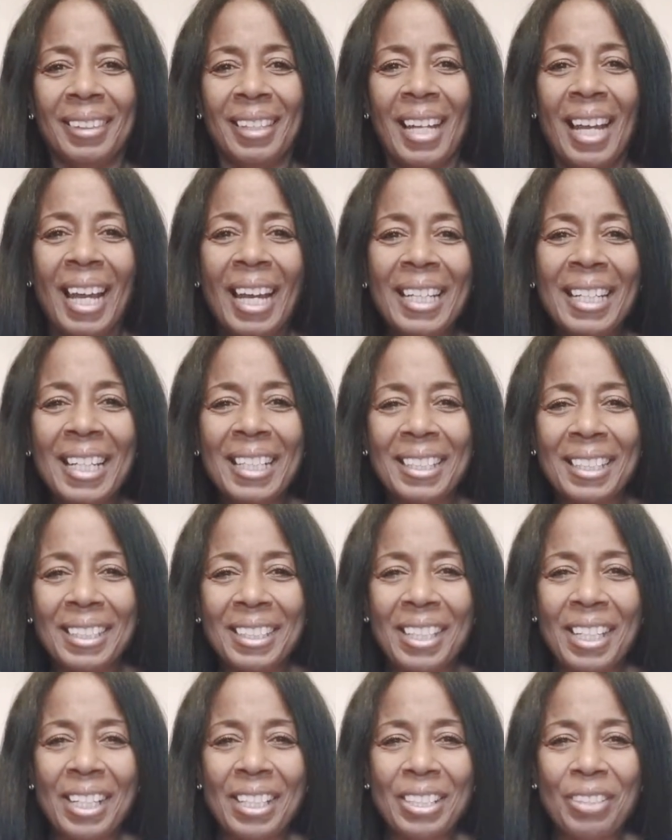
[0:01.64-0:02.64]
Hi, Next
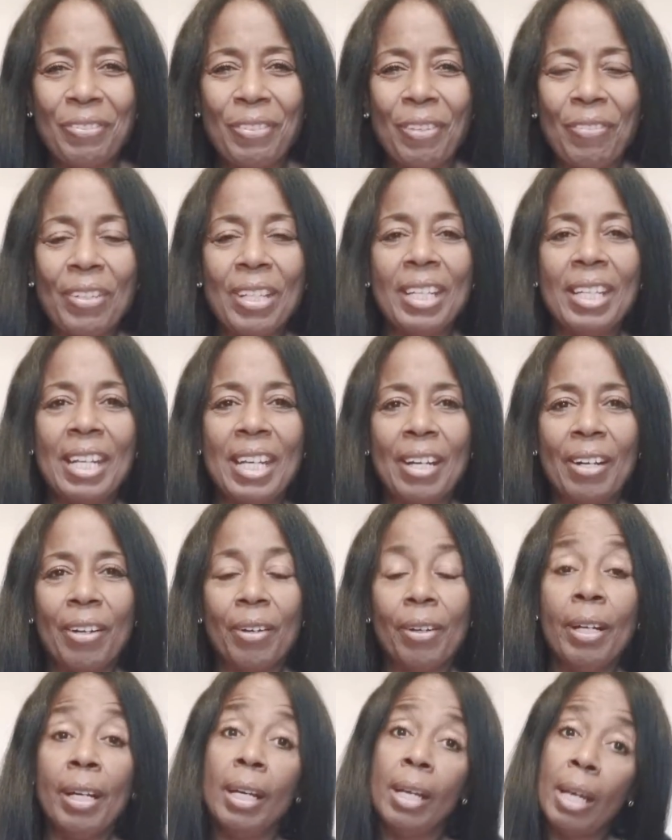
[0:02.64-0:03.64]
Change. Vivian
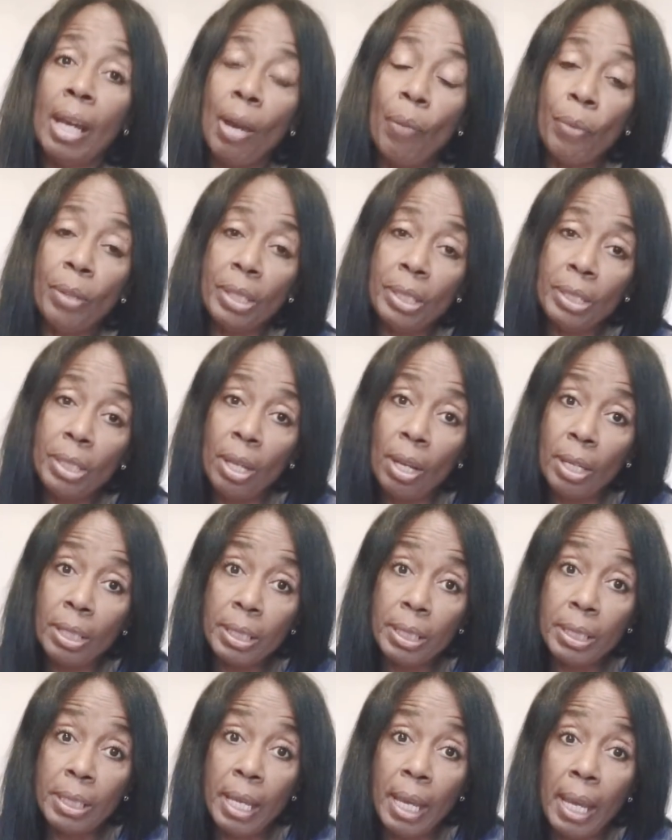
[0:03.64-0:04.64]
here. I want to talk
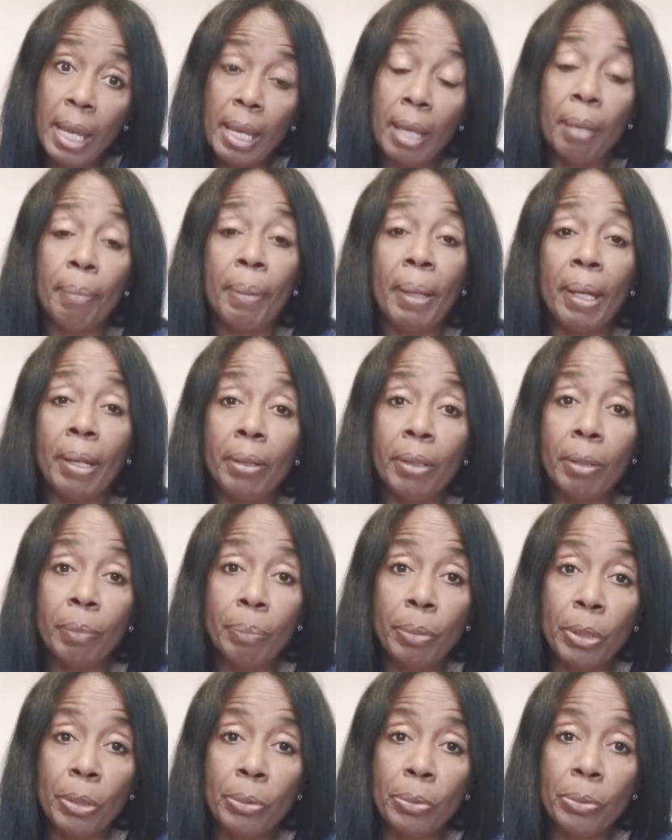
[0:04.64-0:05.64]
today about
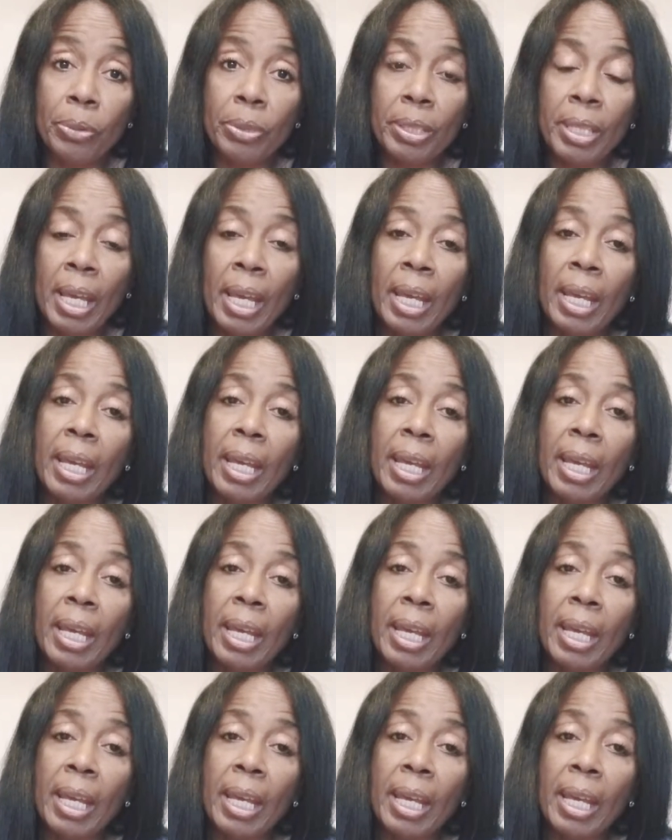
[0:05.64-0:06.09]
abuse.